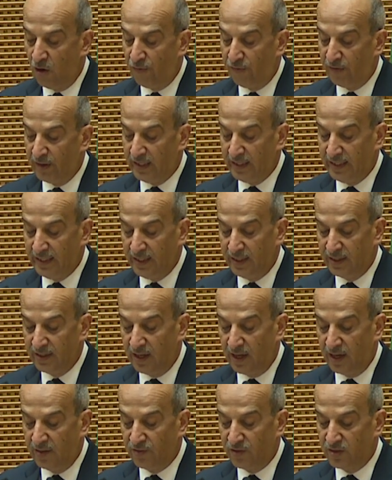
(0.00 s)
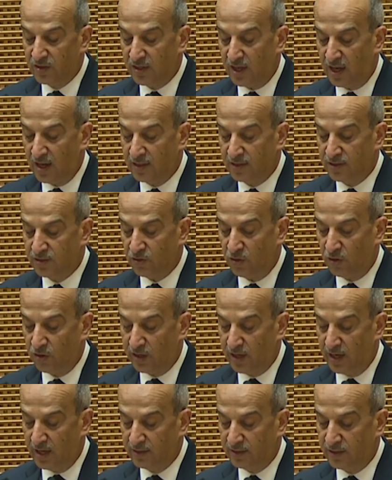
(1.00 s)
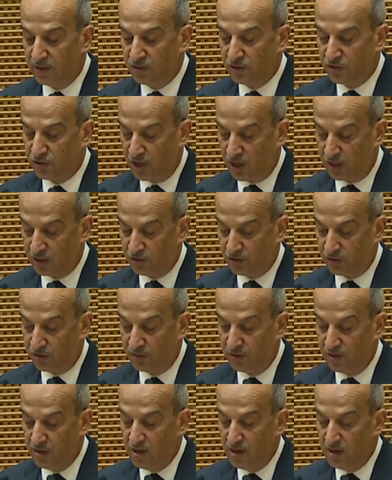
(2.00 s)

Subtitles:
of a lean and results-oriented structure.